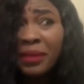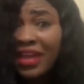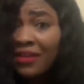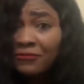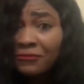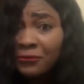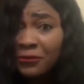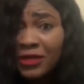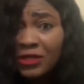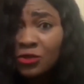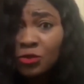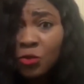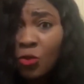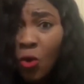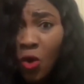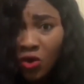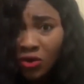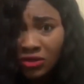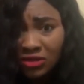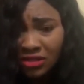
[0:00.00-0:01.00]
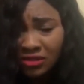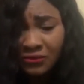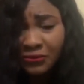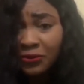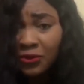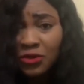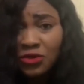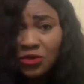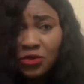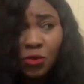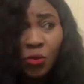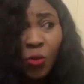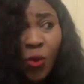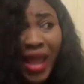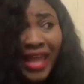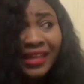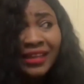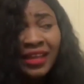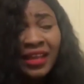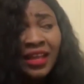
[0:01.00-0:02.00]
painful it was for you
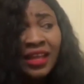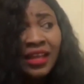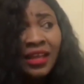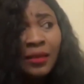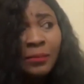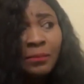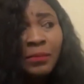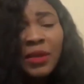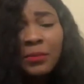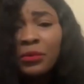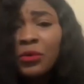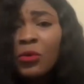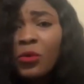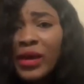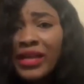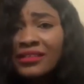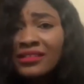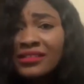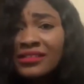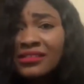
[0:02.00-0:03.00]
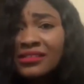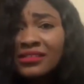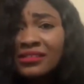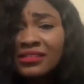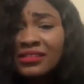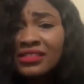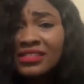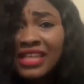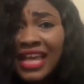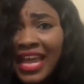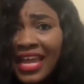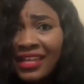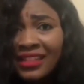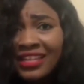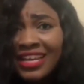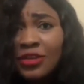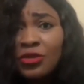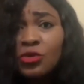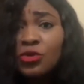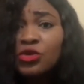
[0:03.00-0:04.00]
when people were saying
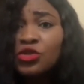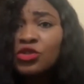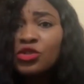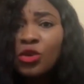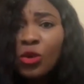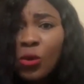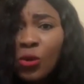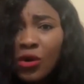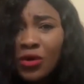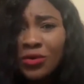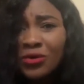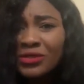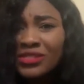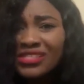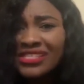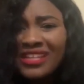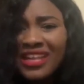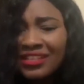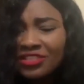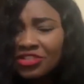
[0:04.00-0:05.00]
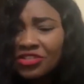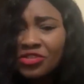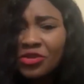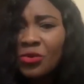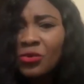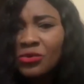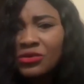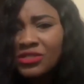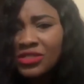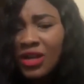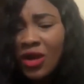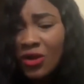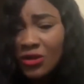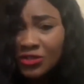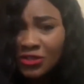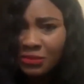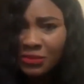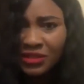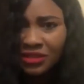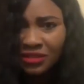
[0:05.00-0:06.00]
that you stole or you snatched someone's
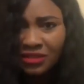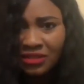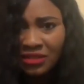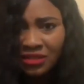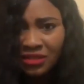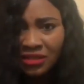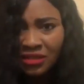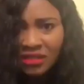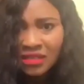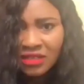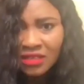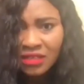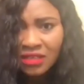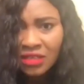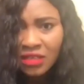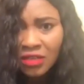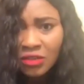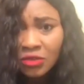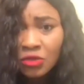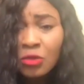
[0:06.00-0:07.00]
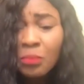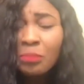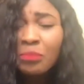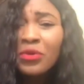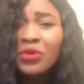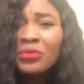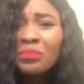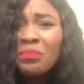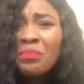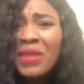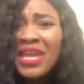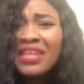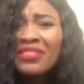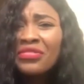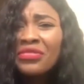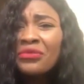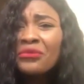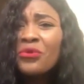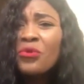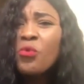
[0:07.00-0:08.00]
husband. You put me
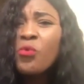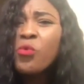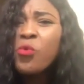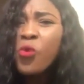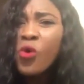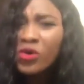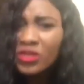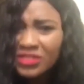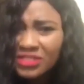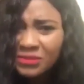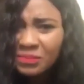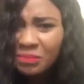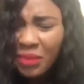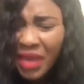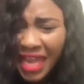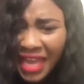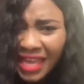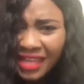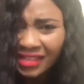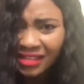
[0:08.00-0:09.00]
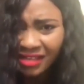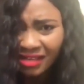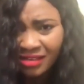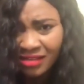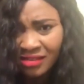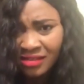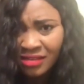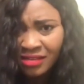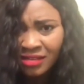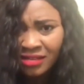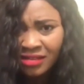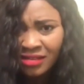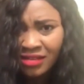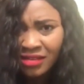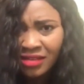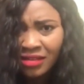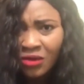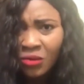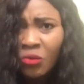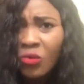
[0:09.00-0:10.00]
through worse pain.
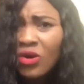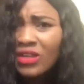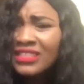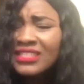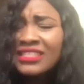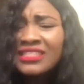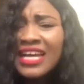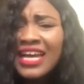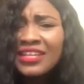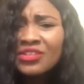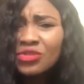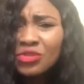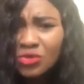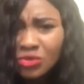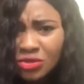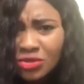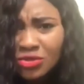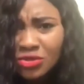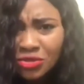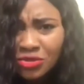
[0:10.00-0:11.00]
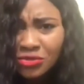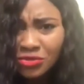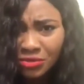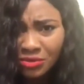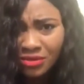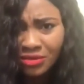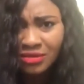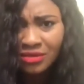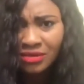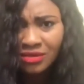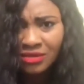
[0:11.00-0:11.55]
What did I do to you?